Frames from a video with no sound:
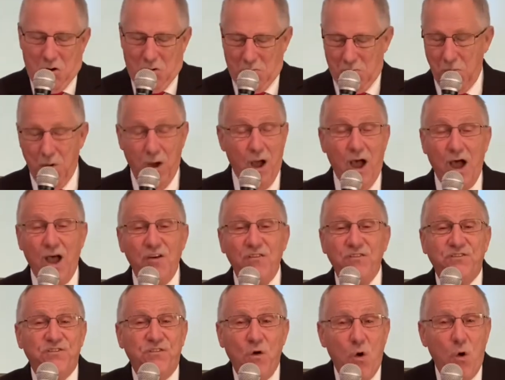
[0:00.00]
But
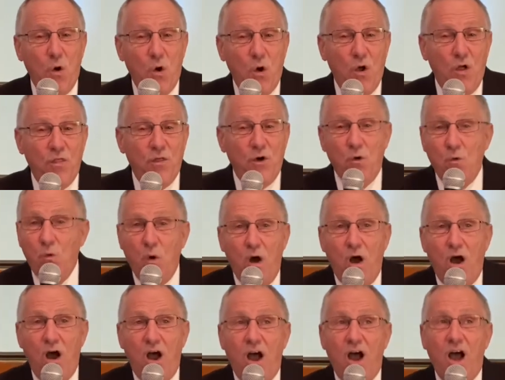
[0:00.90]
for the
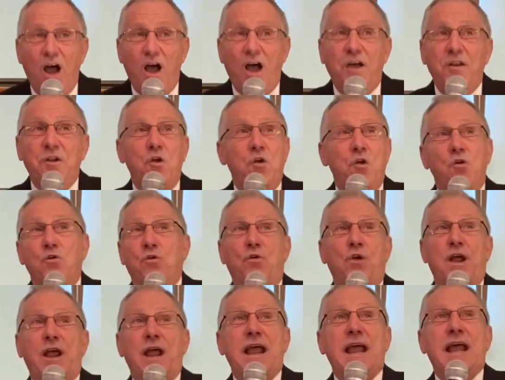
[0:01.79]
one who
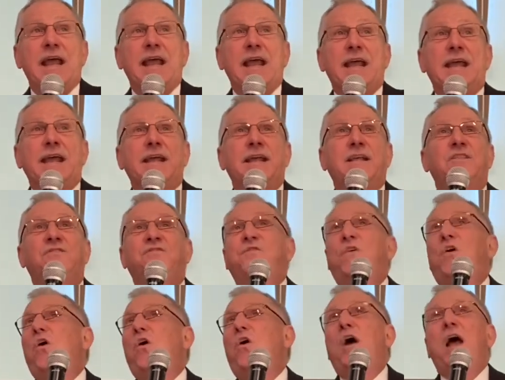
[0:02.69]
reigns
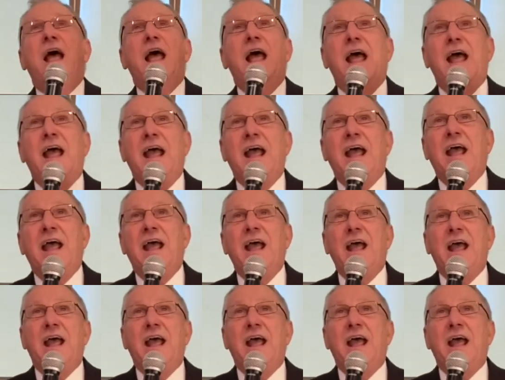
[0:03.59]
forever,